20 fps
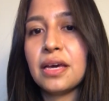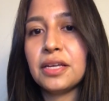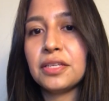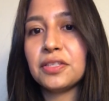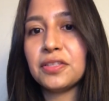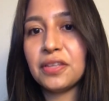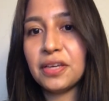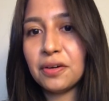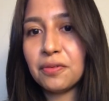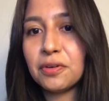
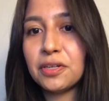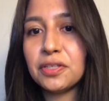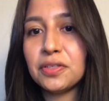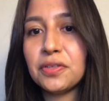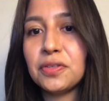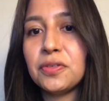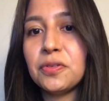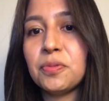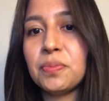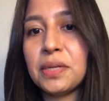Today I wanted
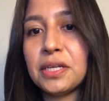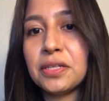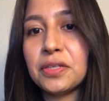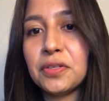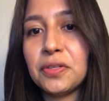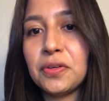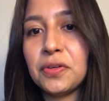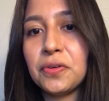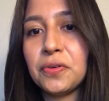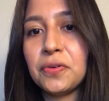to speak
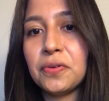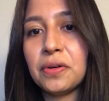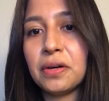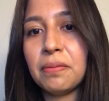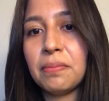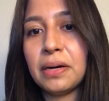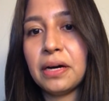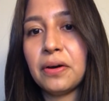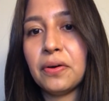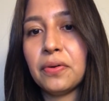to you
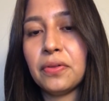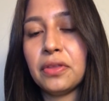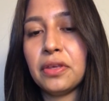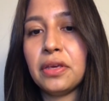about